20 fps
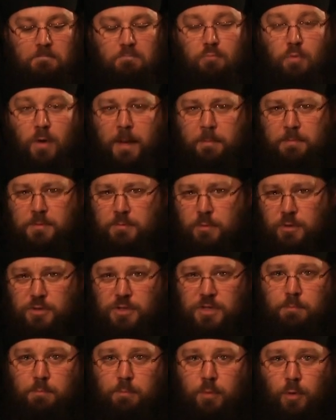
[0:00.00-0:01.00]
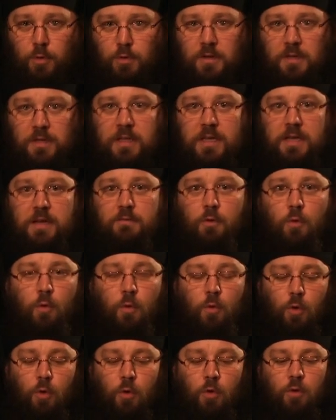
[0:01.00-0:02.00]
perhaps most importantly of
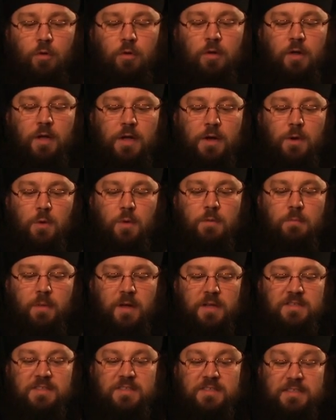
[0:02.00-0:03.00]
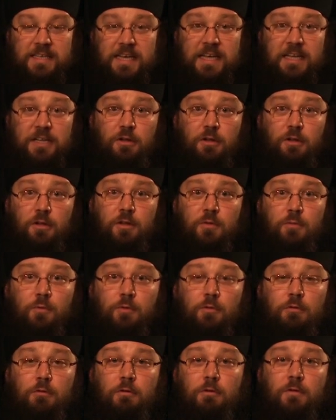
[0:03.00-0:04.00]
all, we must tell the
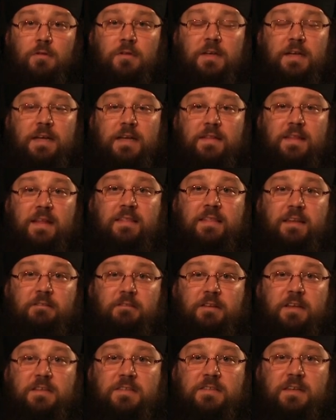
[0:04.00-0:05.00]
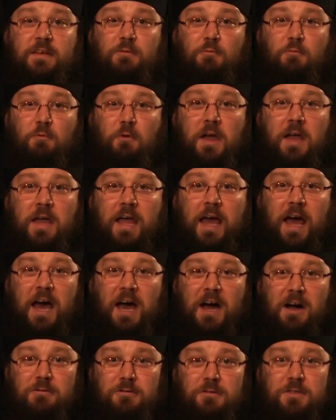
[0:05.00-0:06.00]
world that there is a way
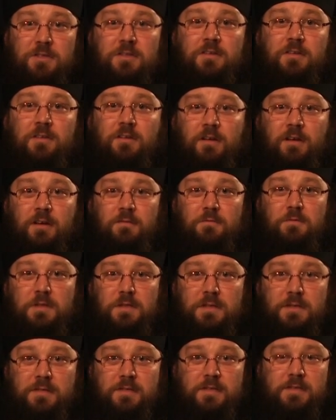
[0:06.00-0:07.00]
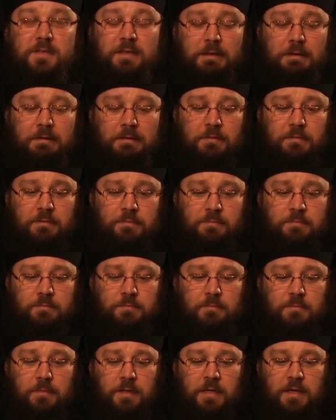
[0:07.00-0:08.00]
out of this sin,
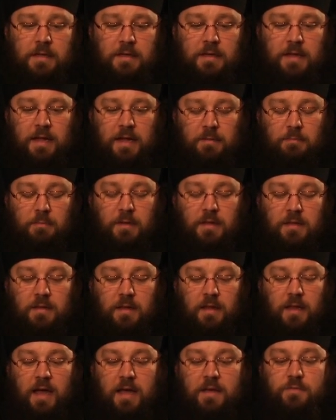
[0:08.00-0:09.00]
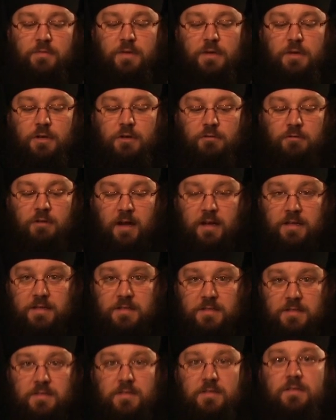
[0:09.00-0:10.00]
namely the life in
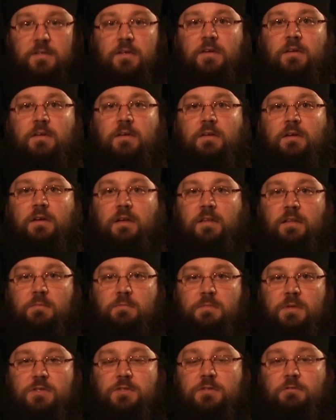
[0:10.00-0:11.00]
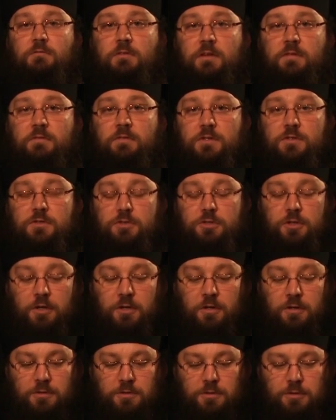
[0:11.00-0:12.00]
Christ and the mystery of His
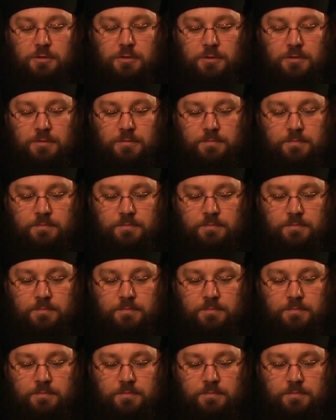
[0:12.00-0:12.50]
church.